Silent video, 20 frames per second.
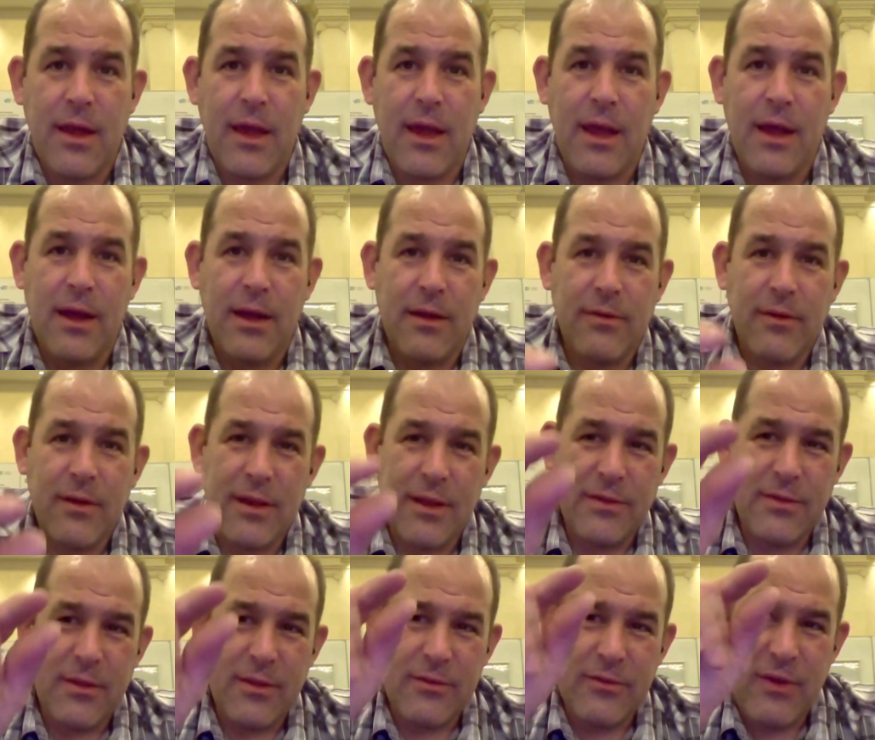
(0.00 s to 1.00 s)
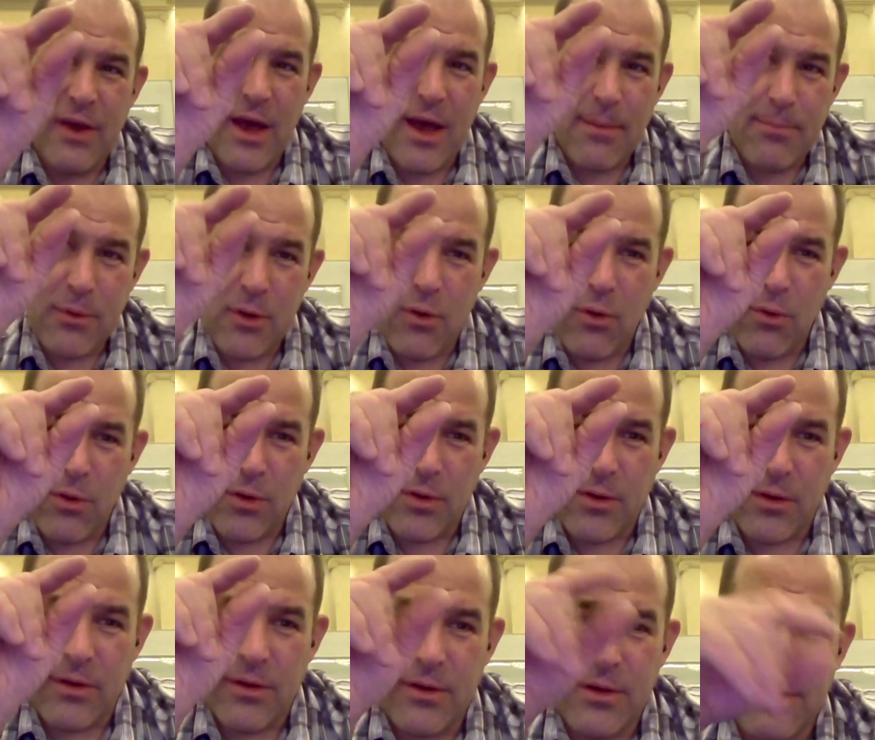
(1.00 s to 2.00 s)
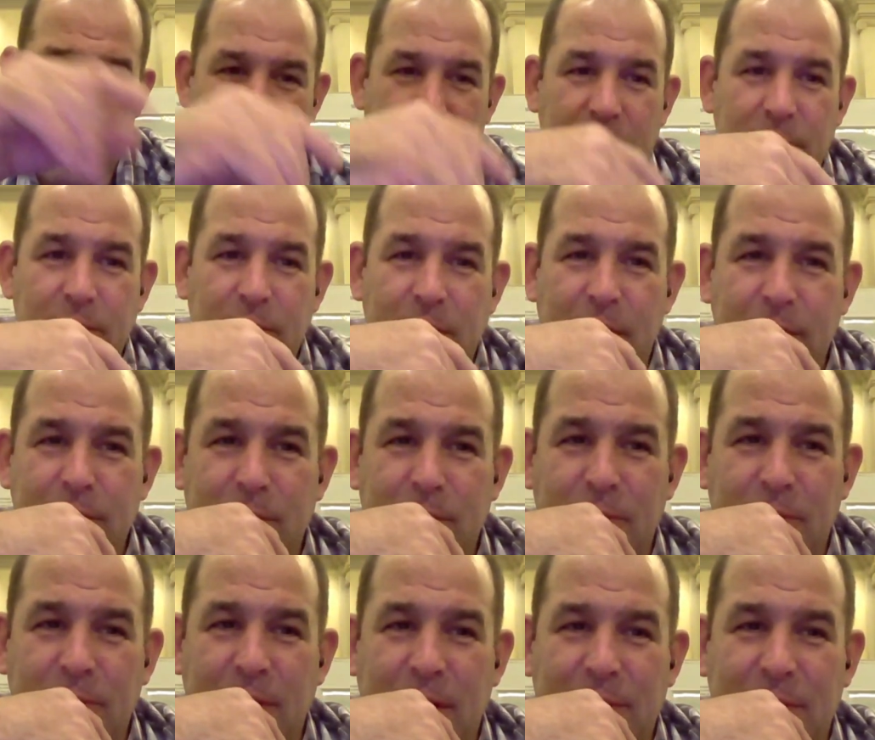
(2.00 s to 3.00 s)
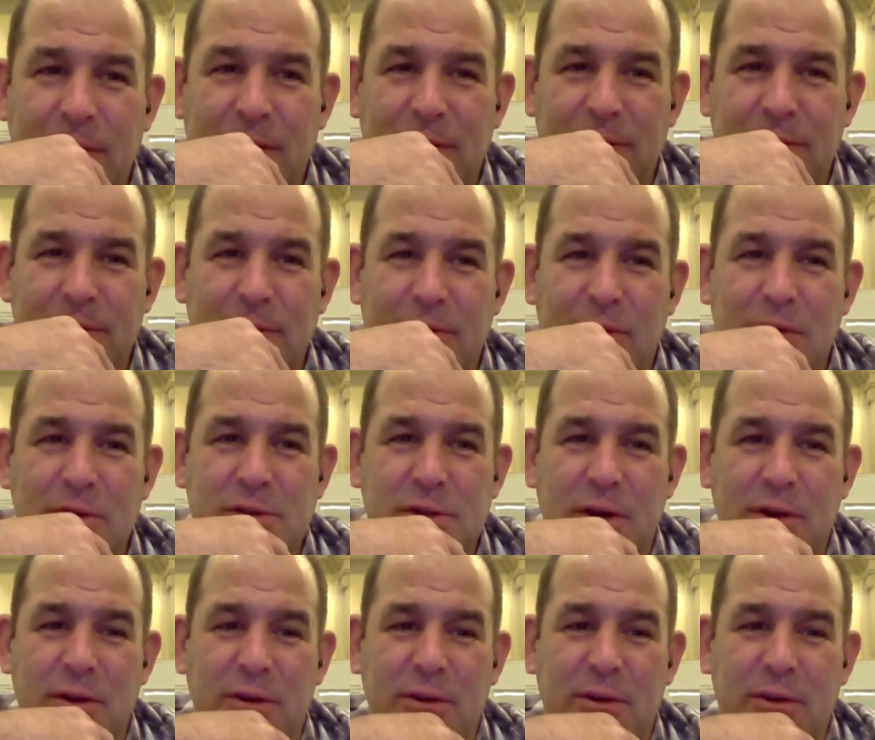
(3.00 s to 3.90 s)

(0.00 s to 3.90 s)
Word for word: And in the top corner, and if you, I don't know if you've got the, the Verge